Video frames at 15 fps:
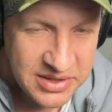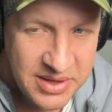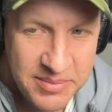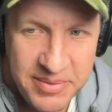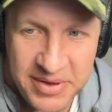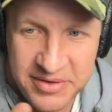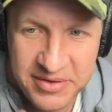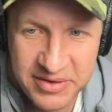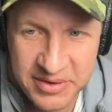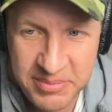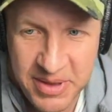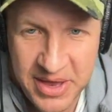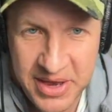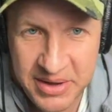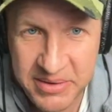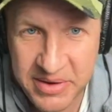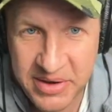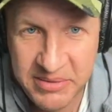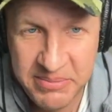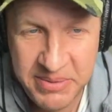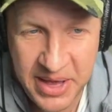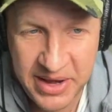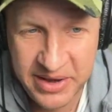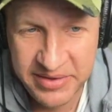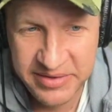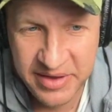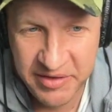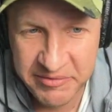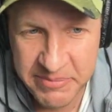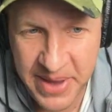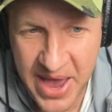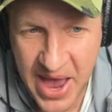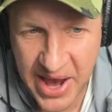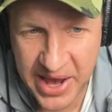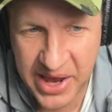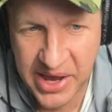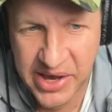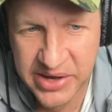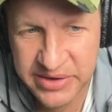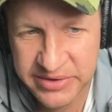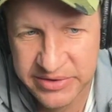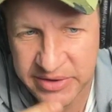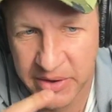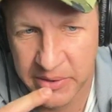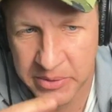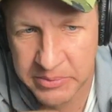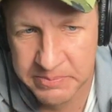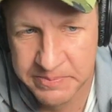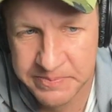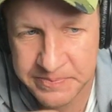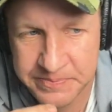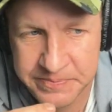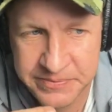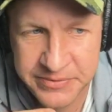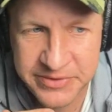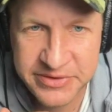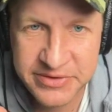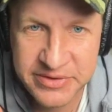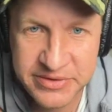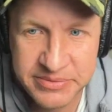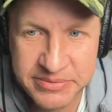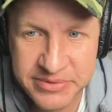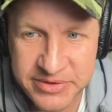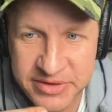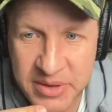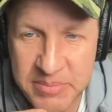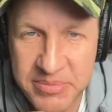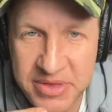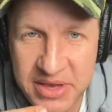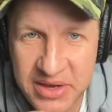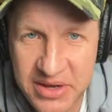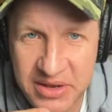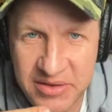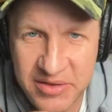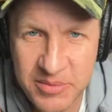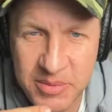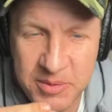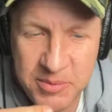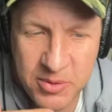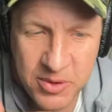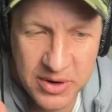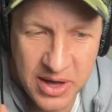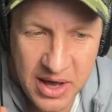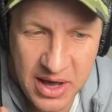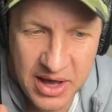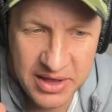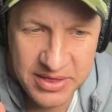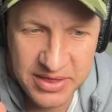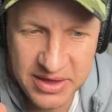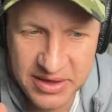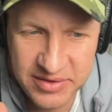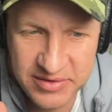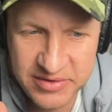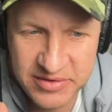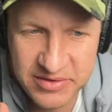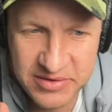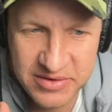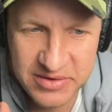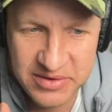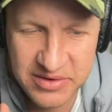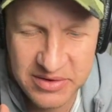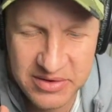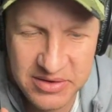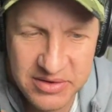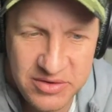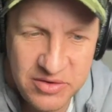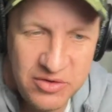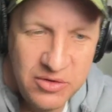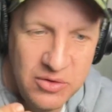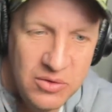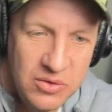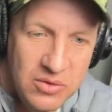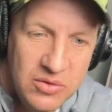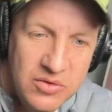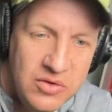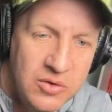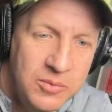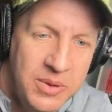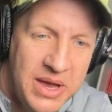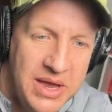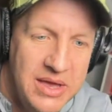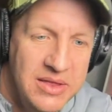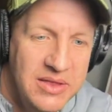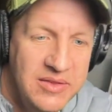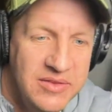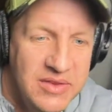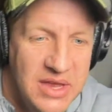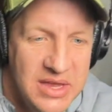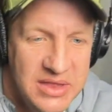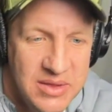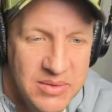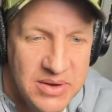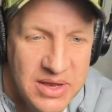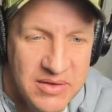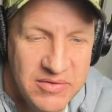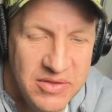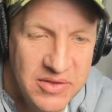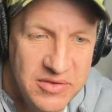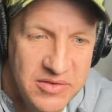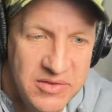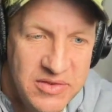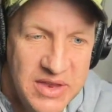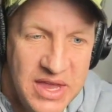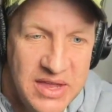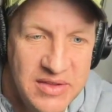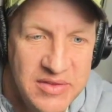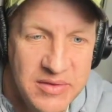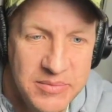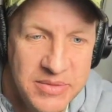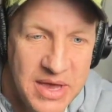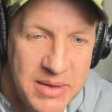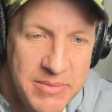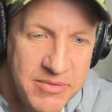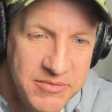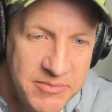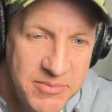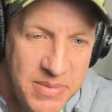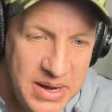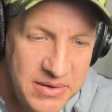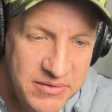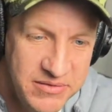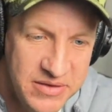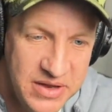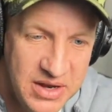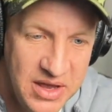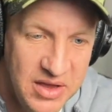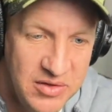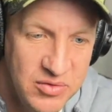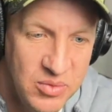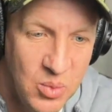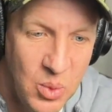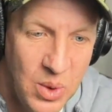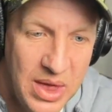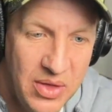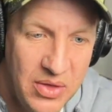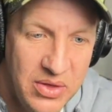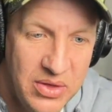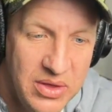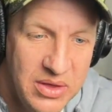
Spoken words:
basically paid itself back. So something needs to be put on this to pay the state that would give the state some type of benefit as well.